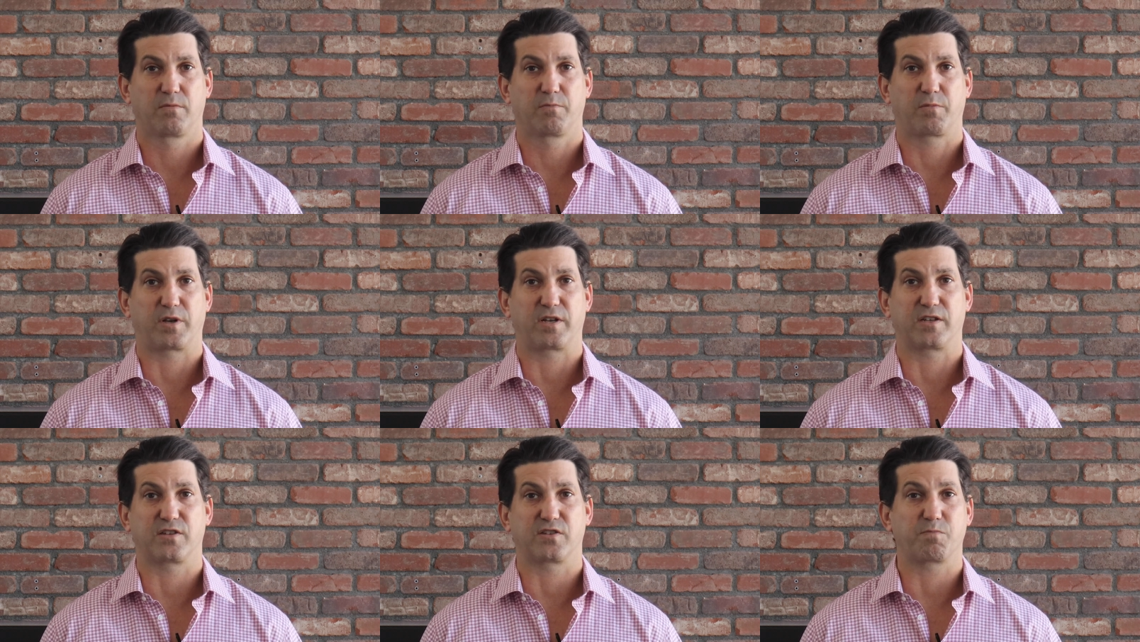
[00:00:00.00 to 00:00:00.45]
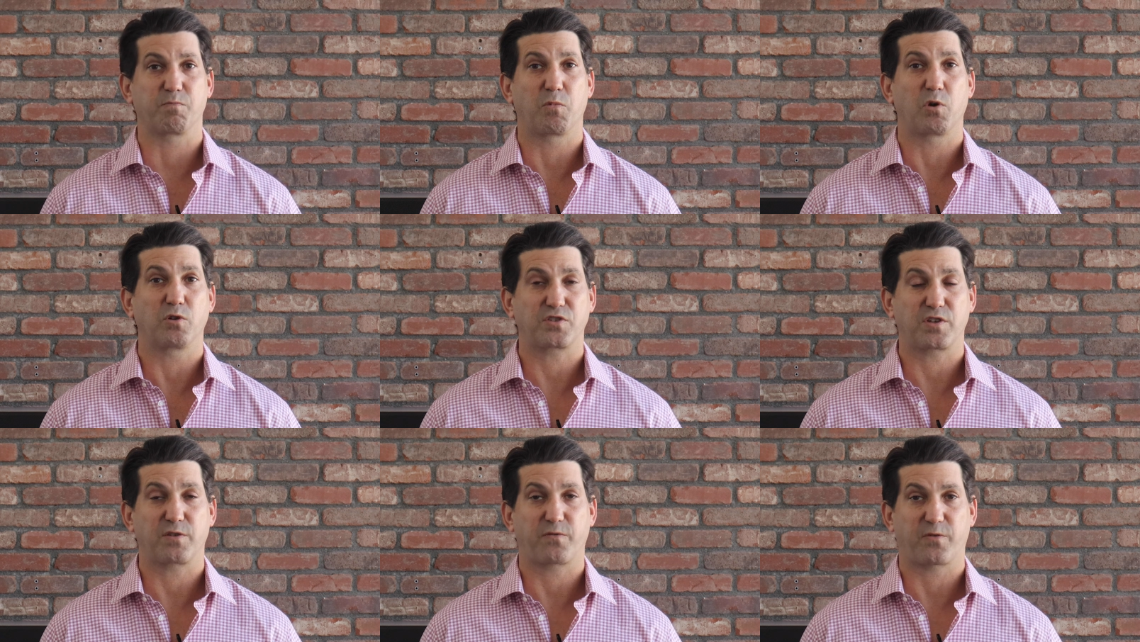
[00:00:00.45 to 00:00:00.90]
but it is
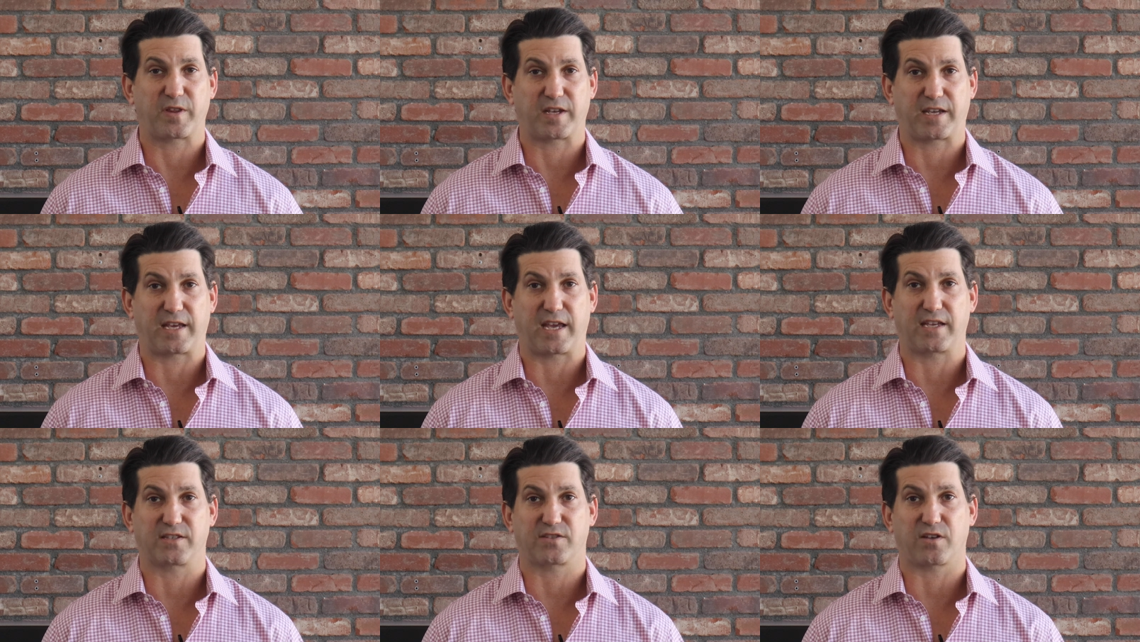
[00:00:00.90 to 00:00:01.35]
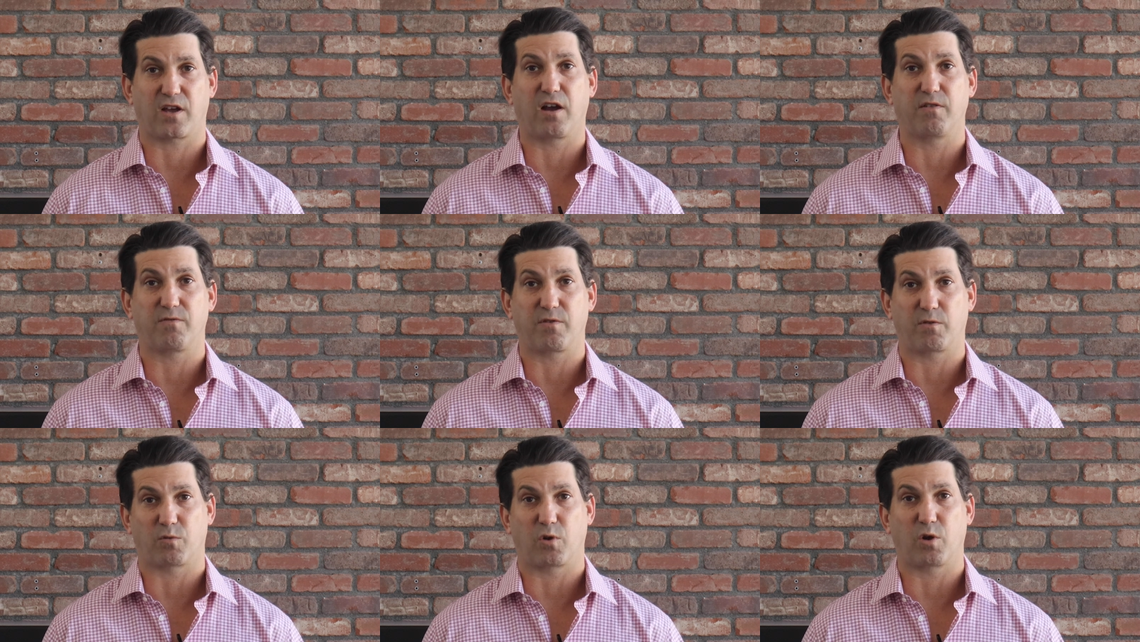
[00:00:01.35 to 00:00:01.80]
mostly for the case
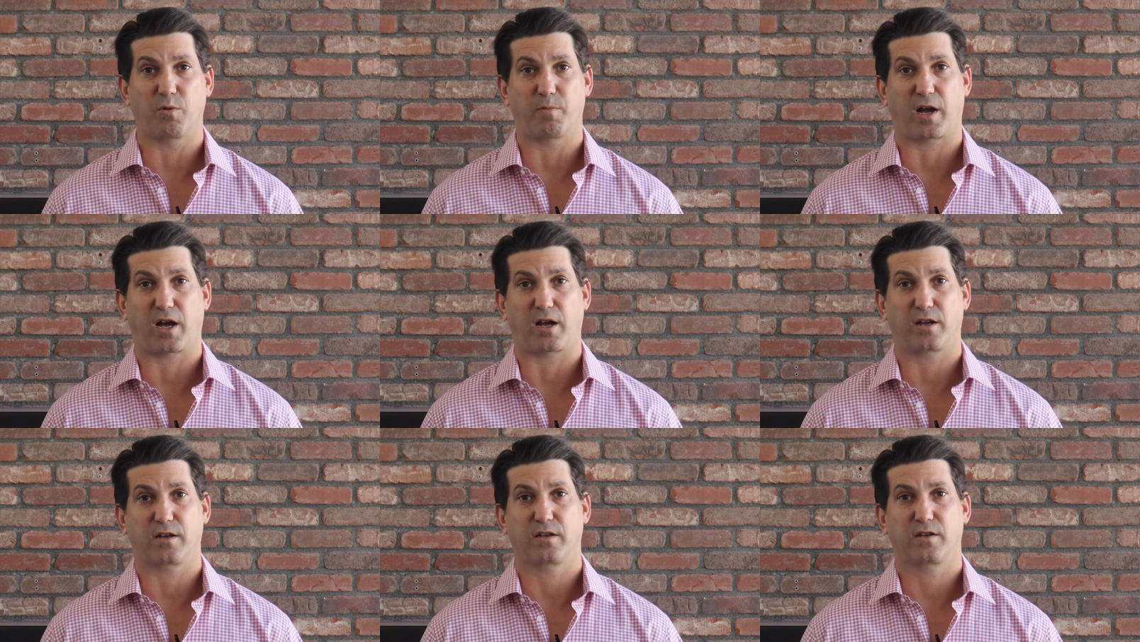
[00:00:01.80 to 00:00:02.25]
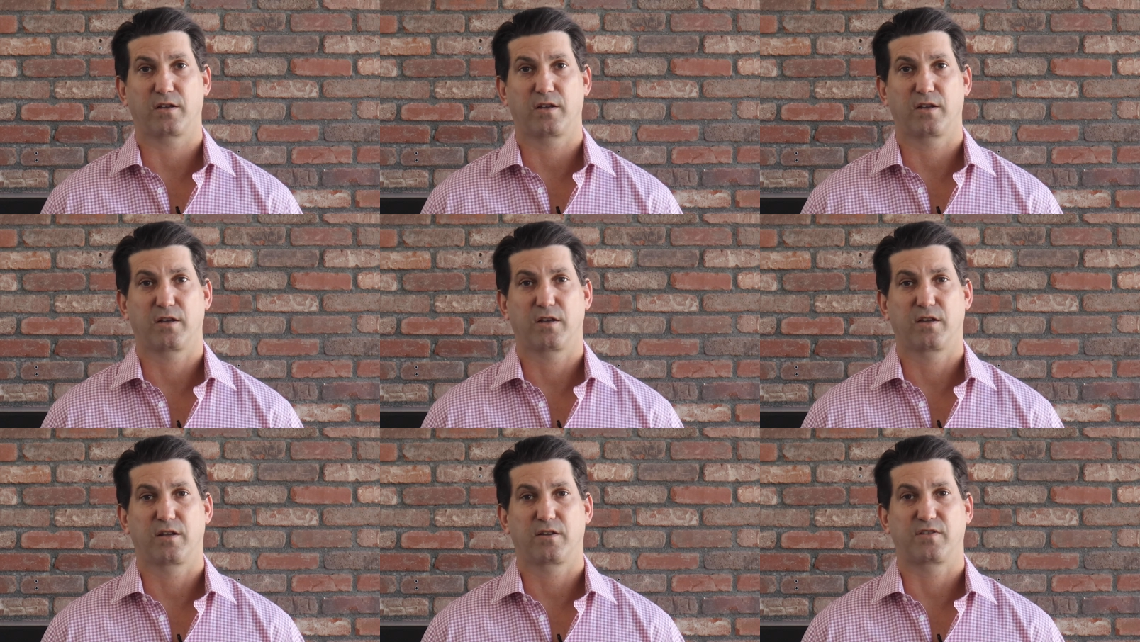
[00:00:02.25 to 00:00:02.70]
of a robot.
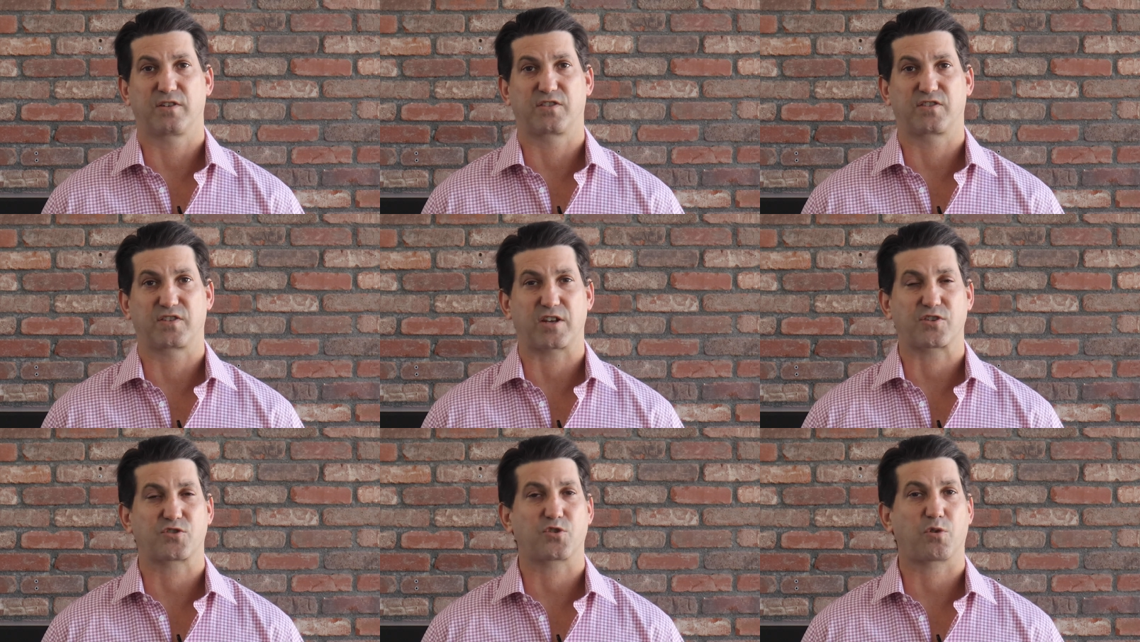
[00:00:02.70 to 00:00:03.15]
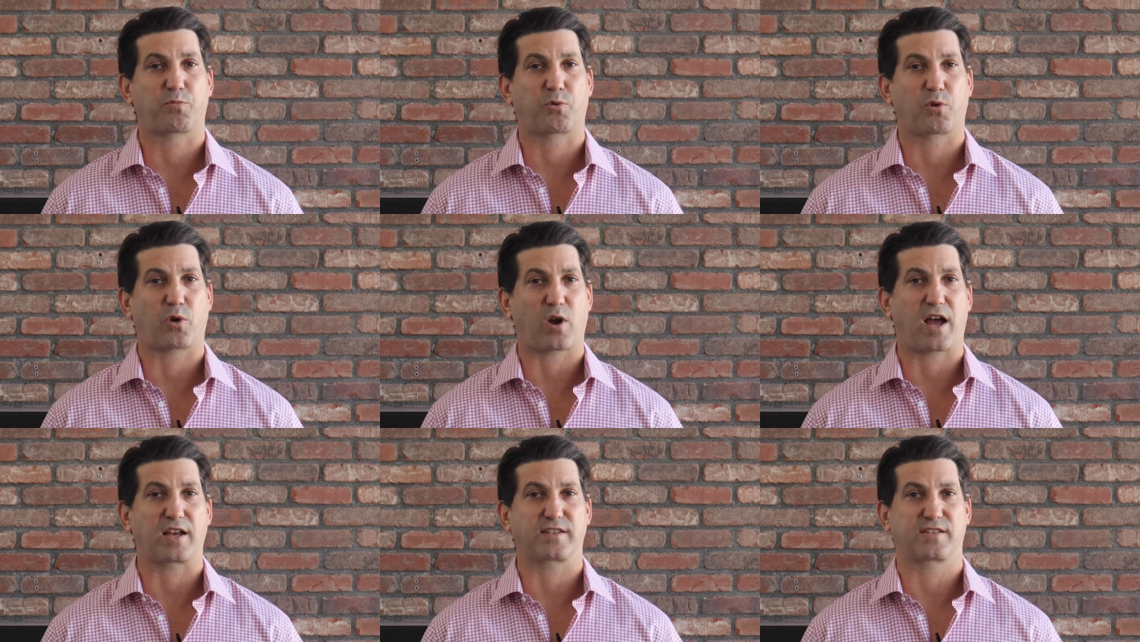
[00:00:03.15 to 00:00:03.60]
The central
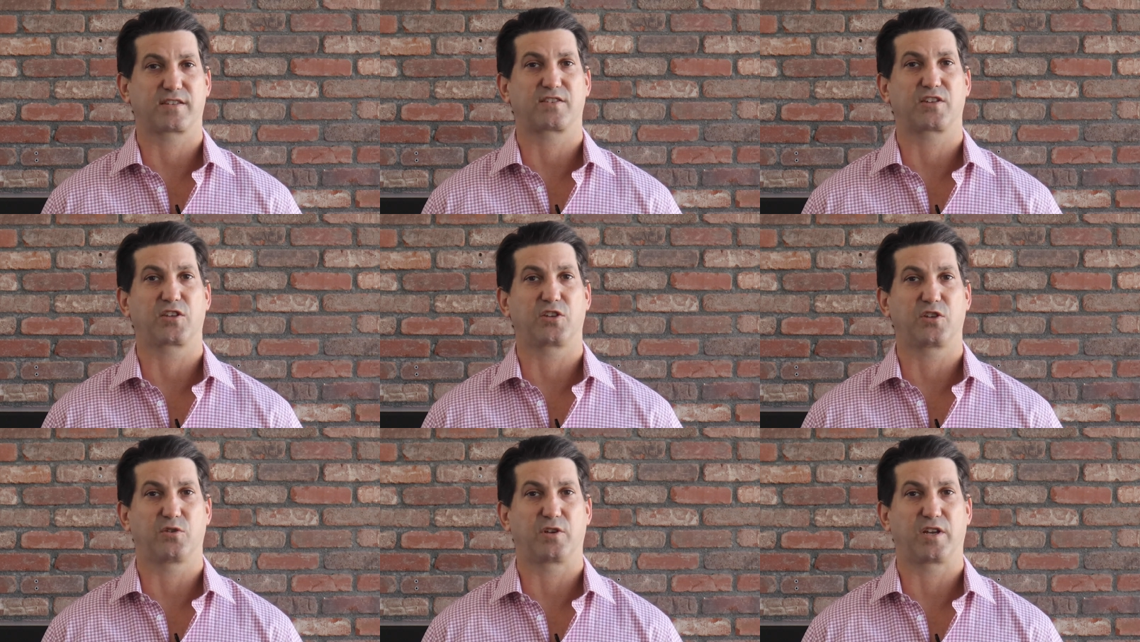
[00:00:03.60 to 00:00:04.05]
processing